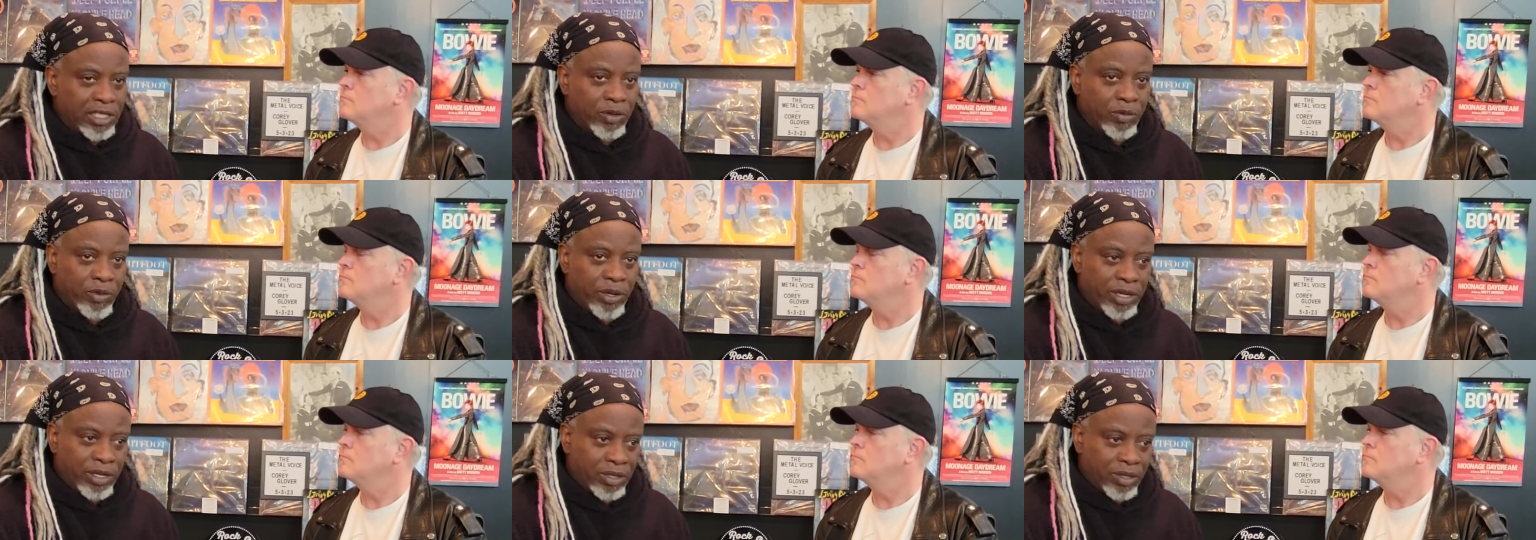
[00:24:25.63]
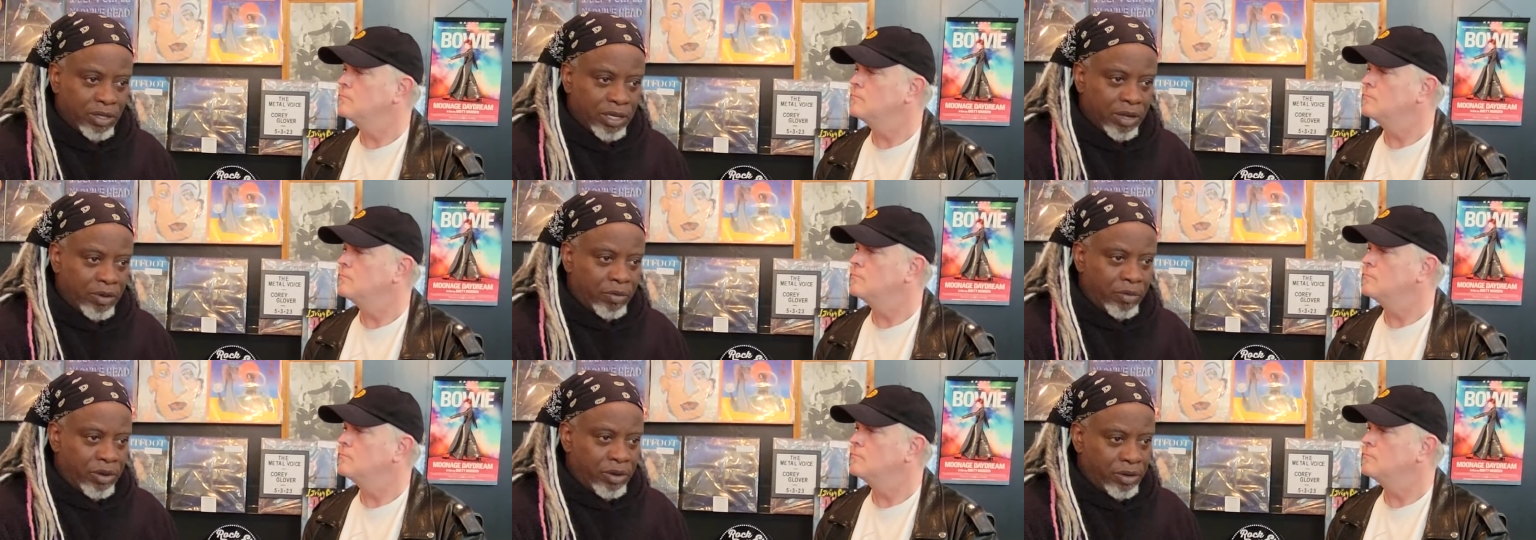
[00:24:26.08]
Speaker 1: that we
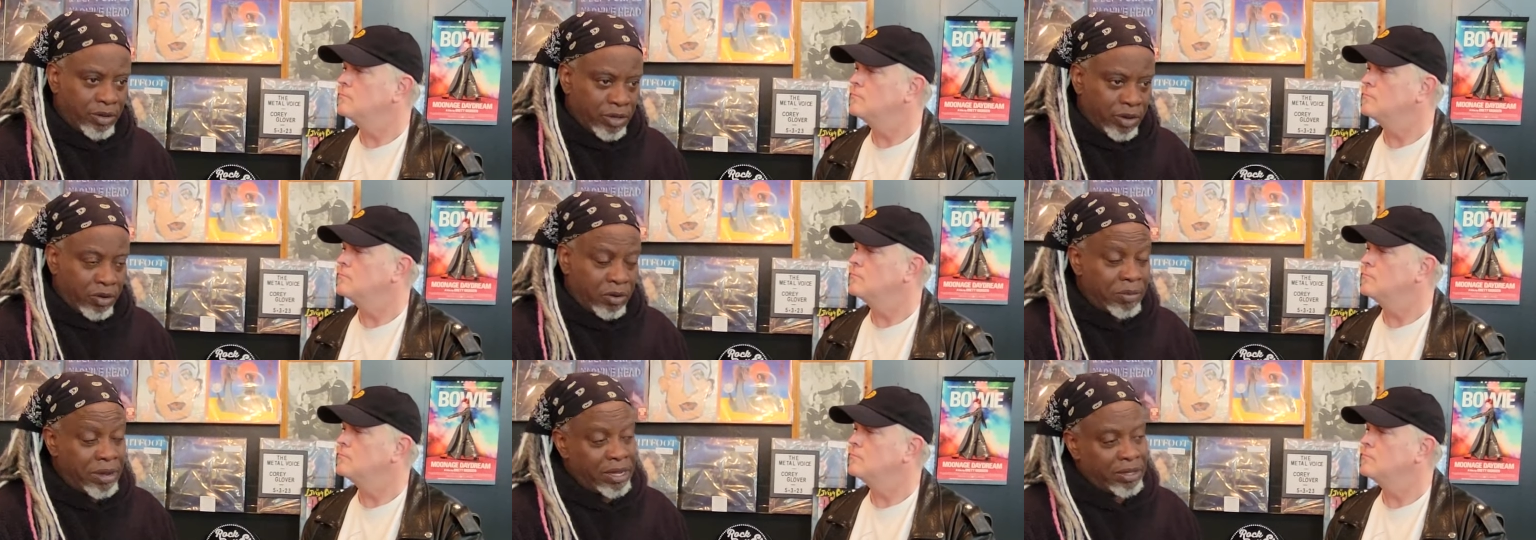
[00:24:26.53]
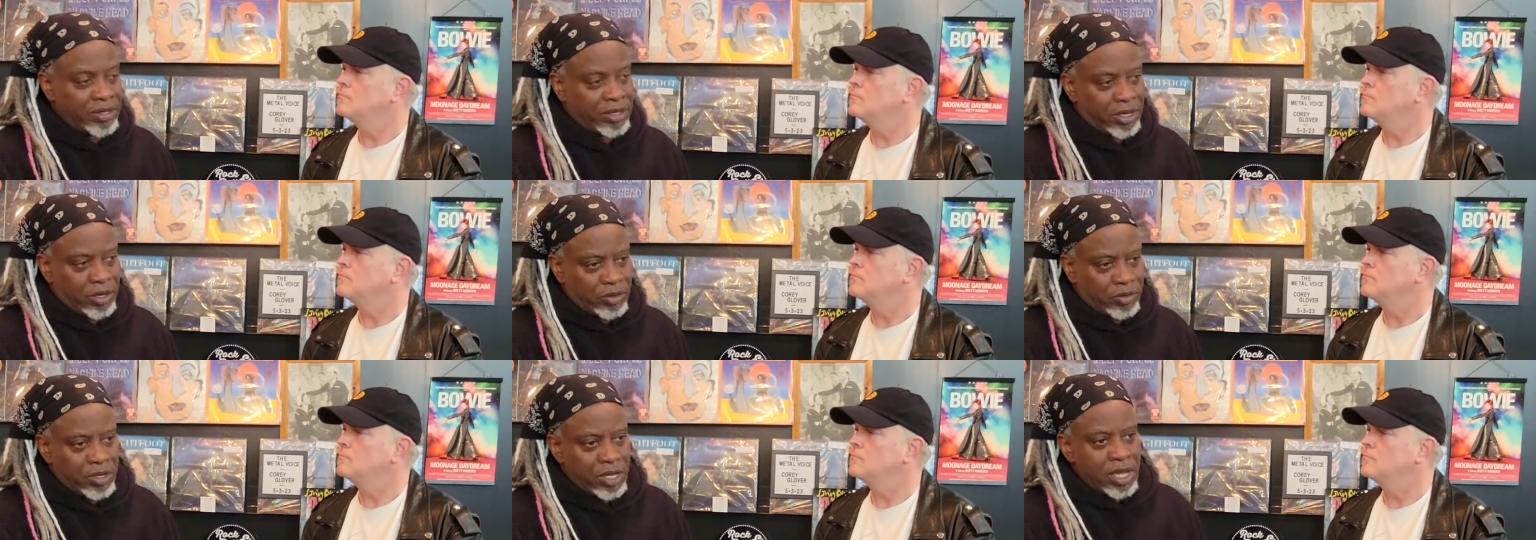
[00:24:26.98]
that we know about. You
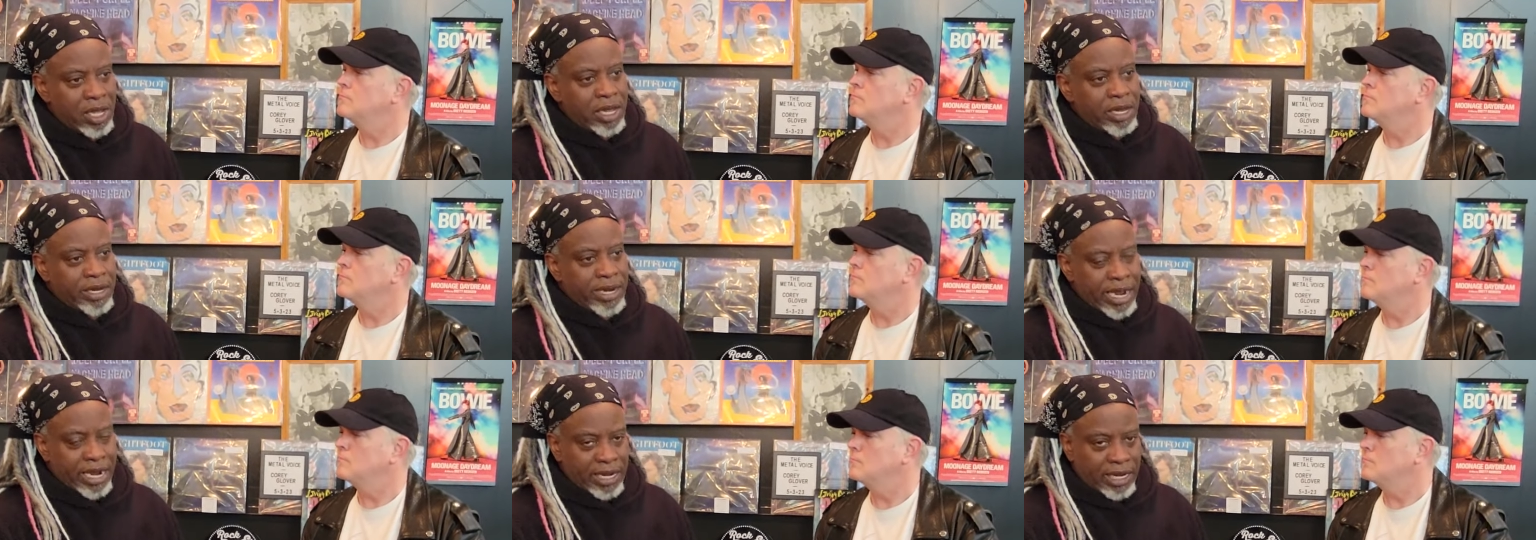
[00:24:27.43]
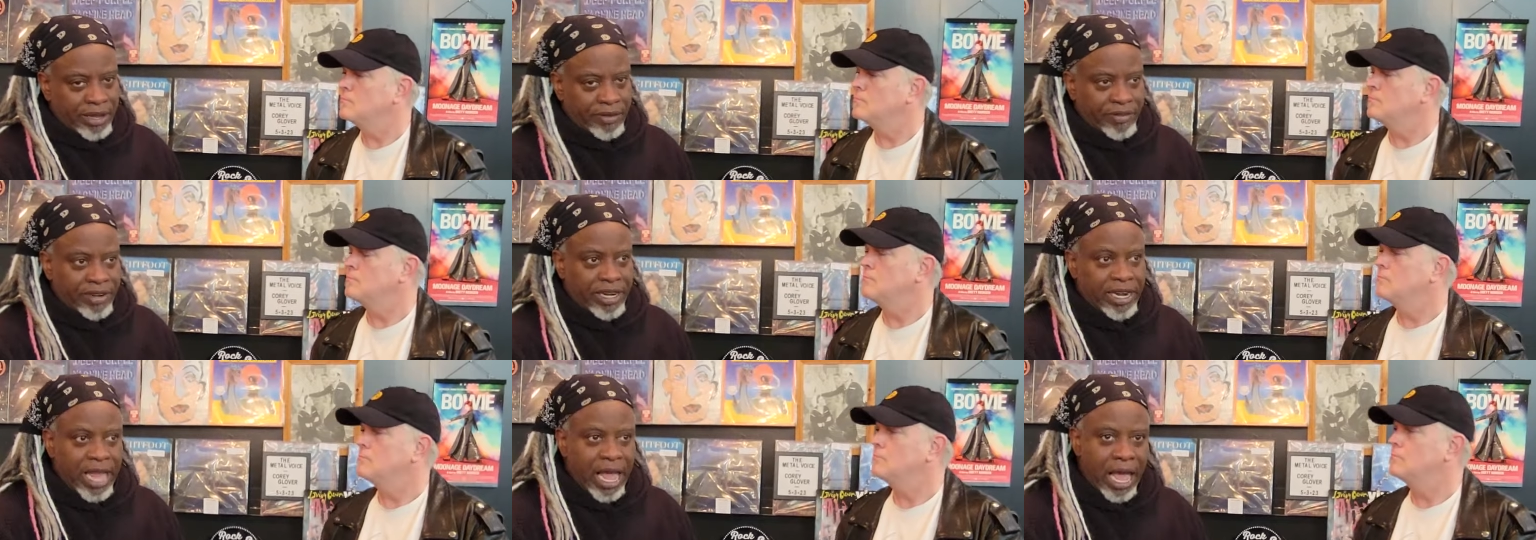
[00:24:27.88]
know,
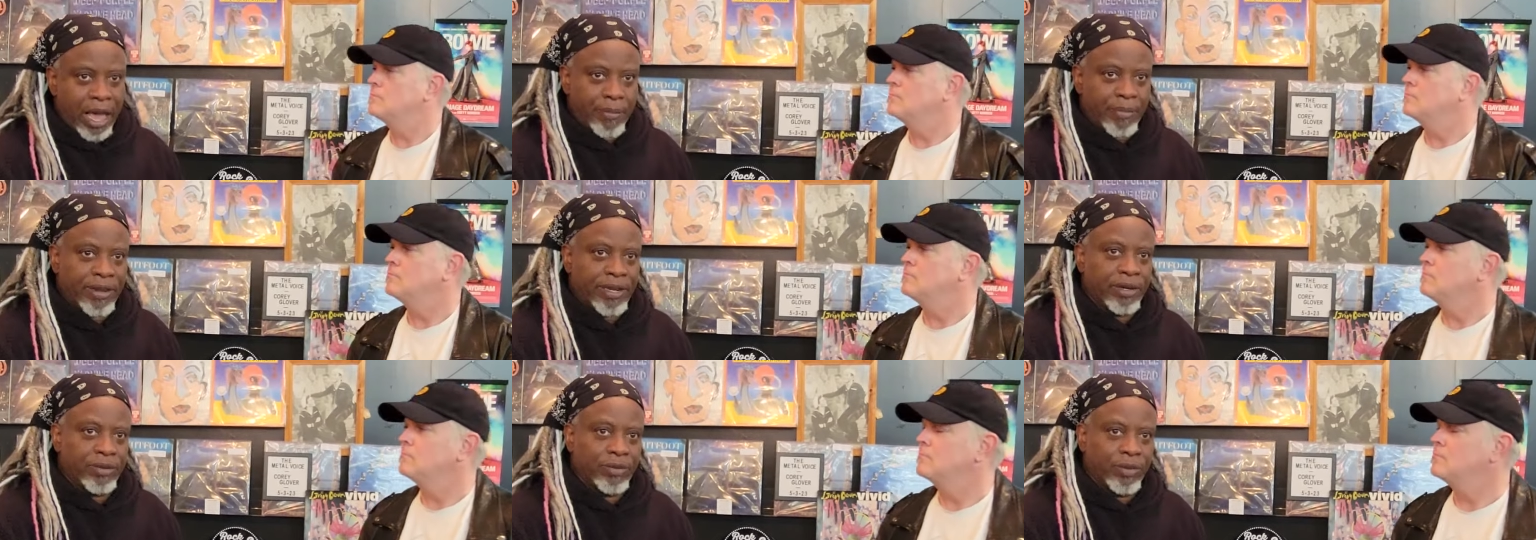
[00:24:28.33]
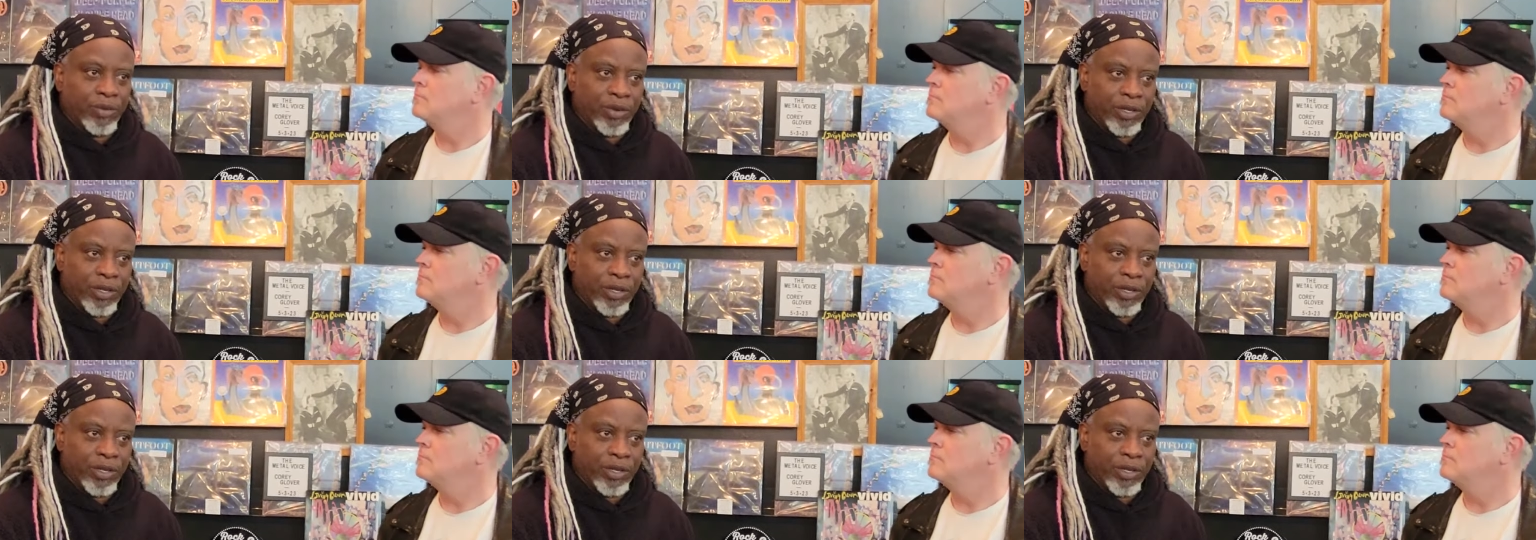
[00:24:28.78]
9/11 had happened, and we